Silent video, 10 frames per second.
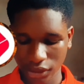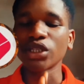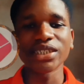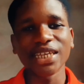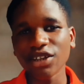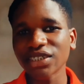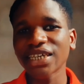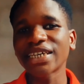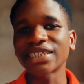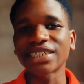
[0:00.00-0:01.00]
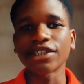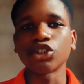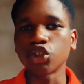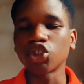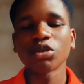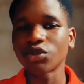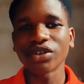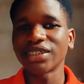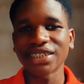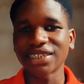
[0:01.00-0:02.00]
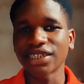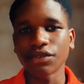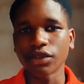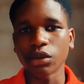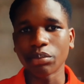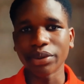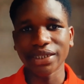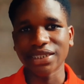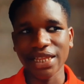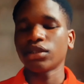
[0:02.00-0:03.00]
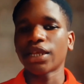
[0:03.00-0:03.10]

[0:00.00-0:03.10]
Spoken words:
But the downside is that YouTube Create isn't even the best.